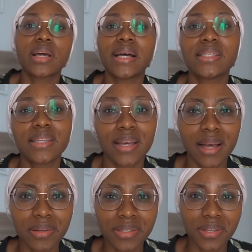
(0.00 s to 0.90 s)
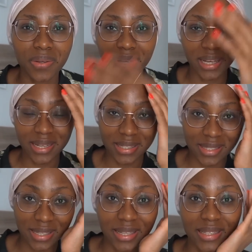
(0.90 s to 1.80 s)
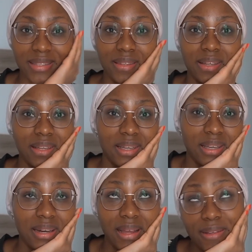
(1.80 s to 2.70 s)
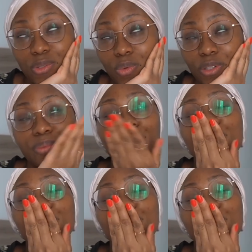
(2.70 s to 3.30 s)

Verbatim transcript: guys, yeah, I'll see you guys in the next one.